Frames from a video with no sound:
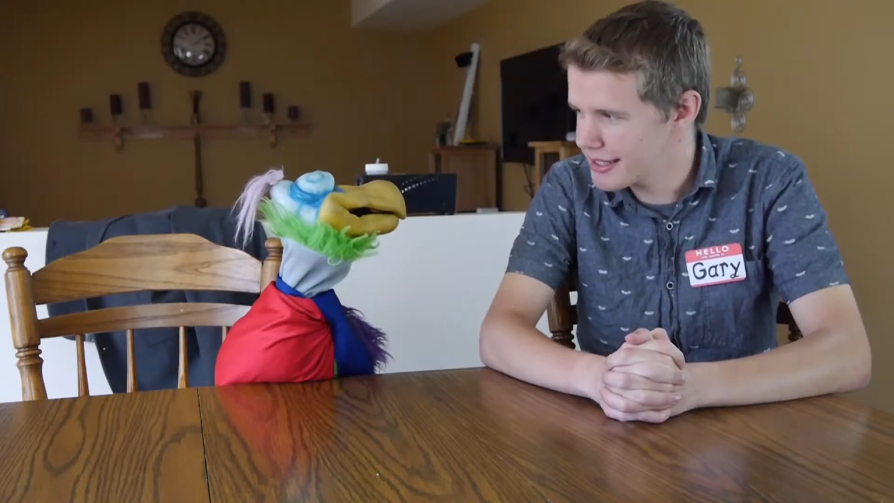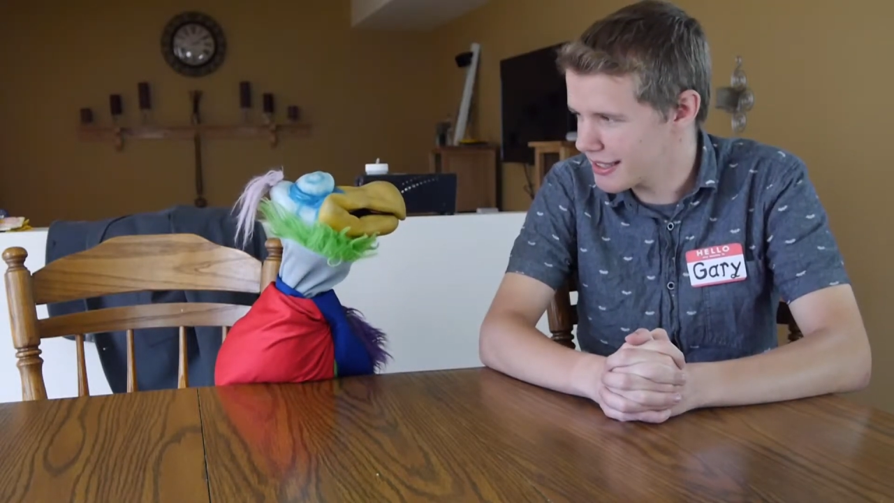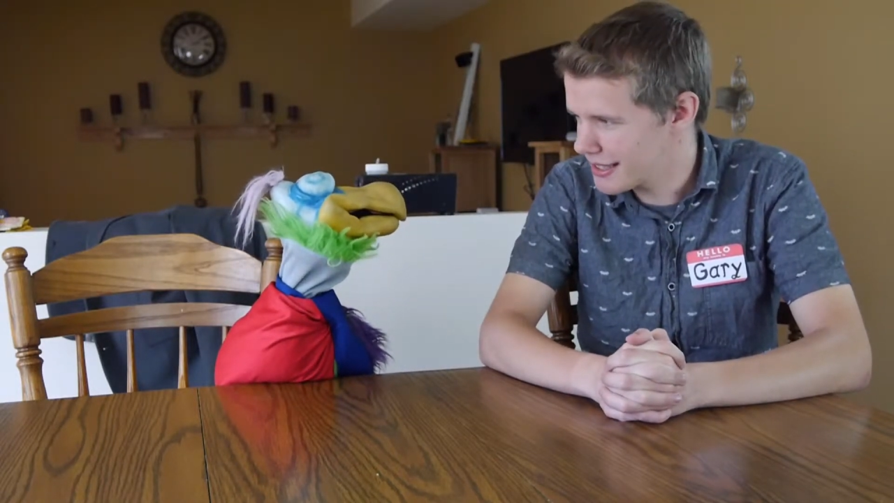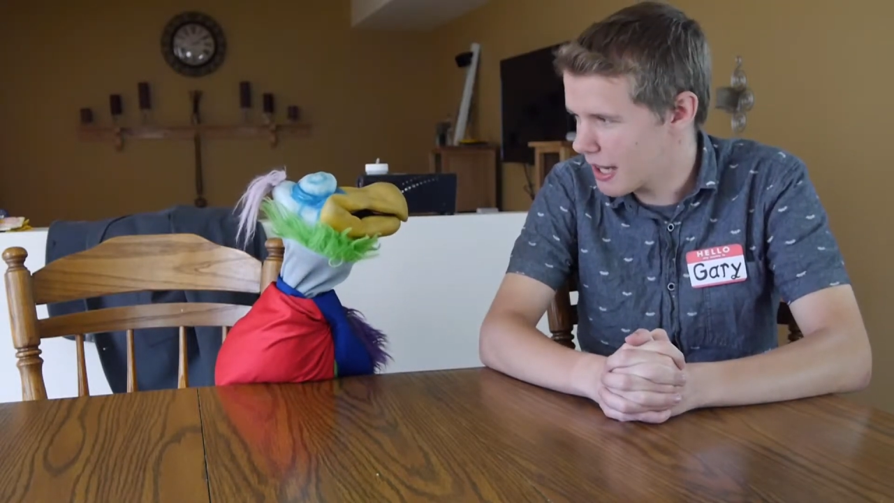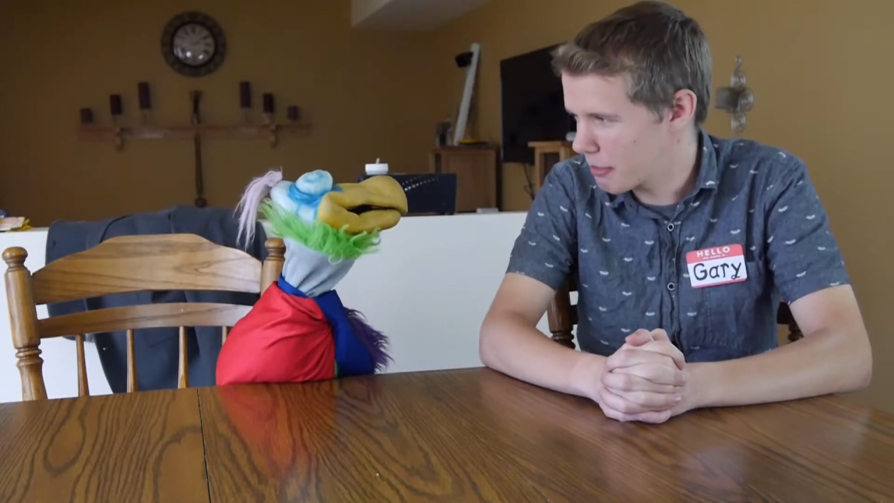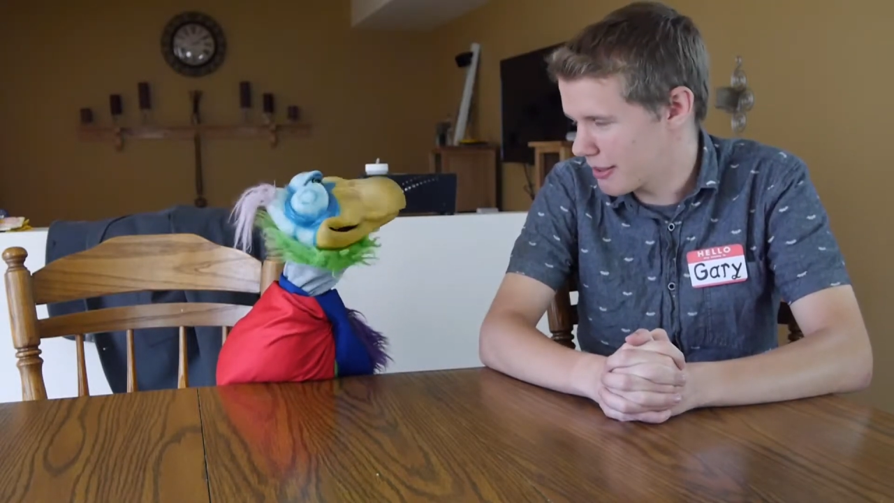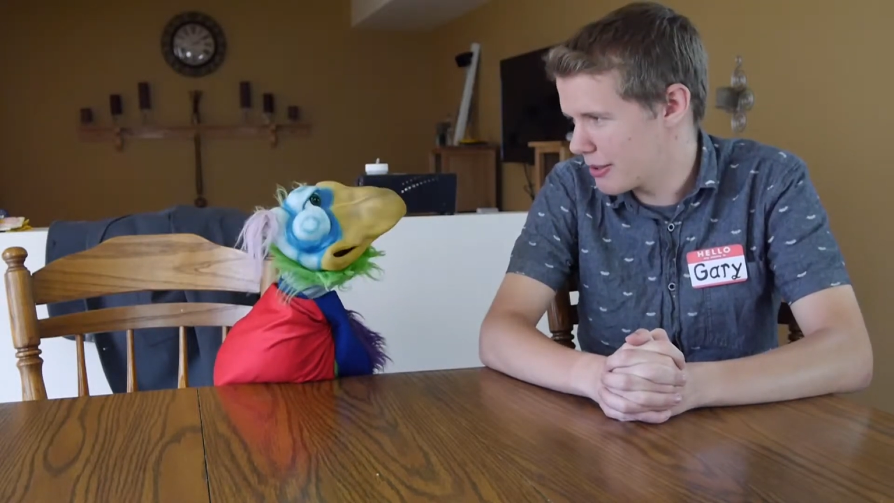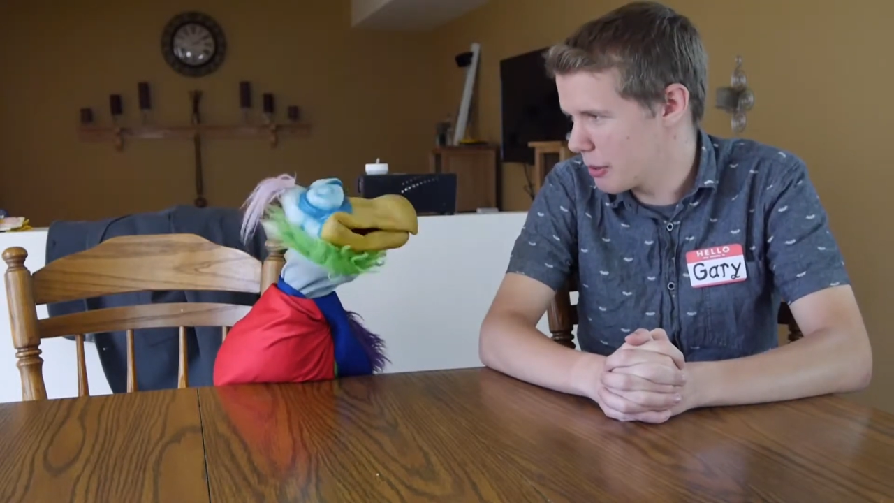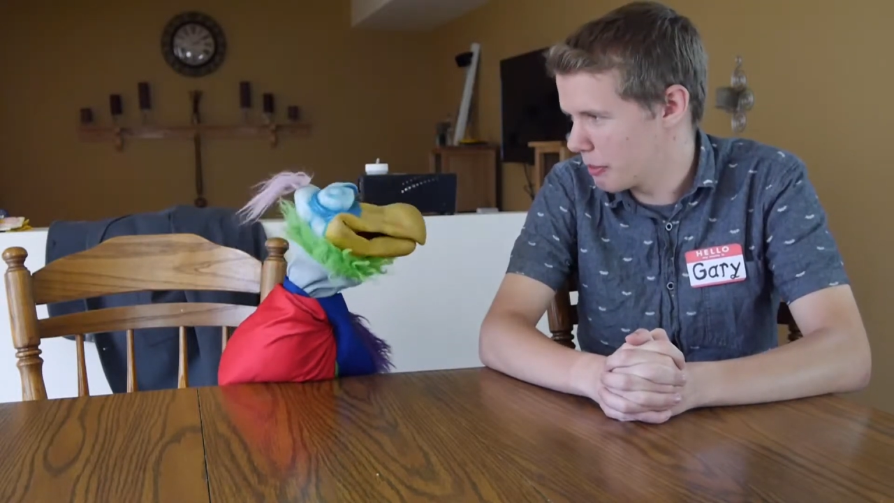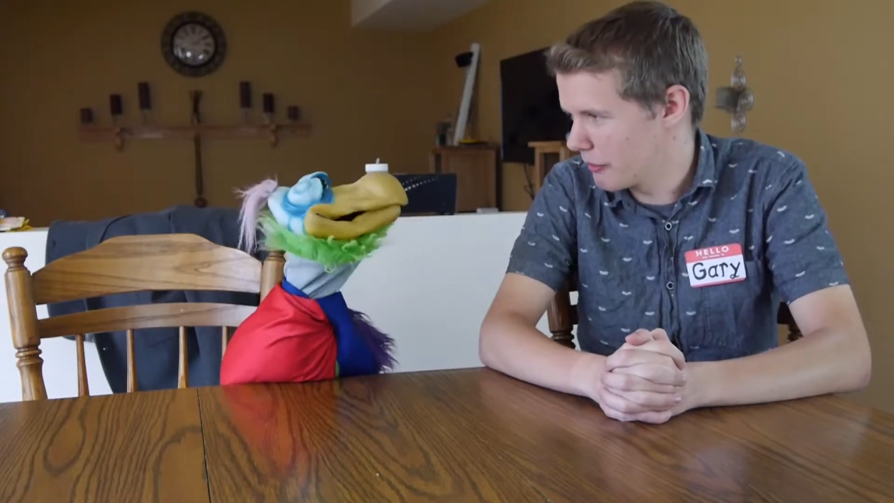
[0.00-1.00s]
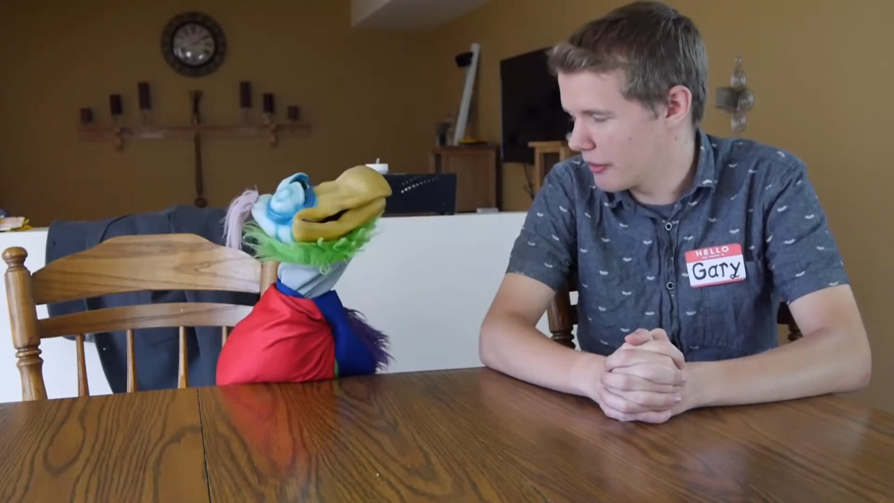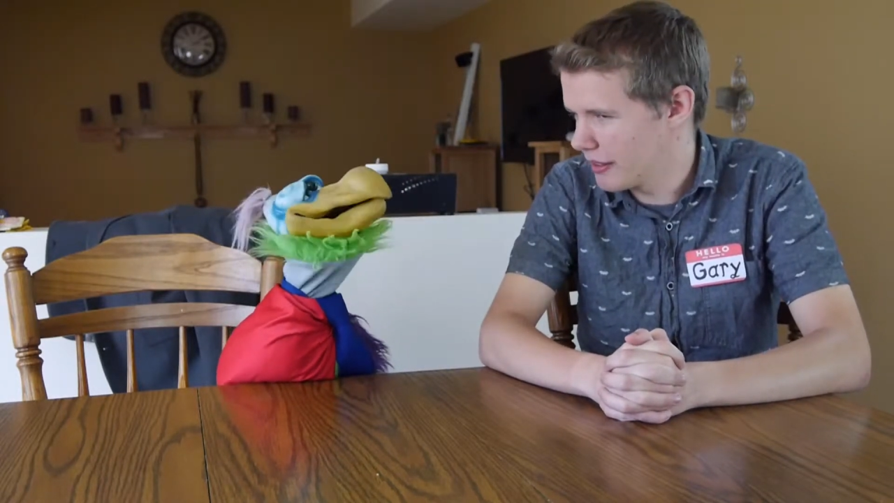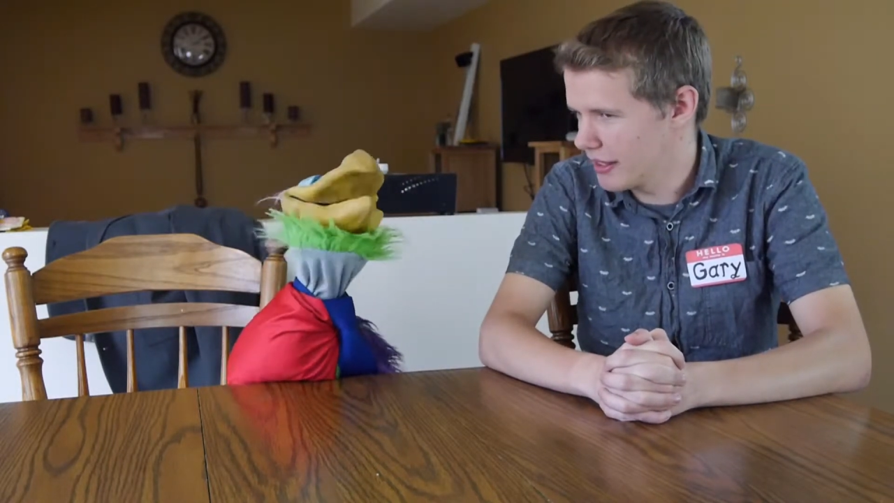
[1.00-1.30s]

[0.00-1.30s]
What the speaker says: to stop the supervillain.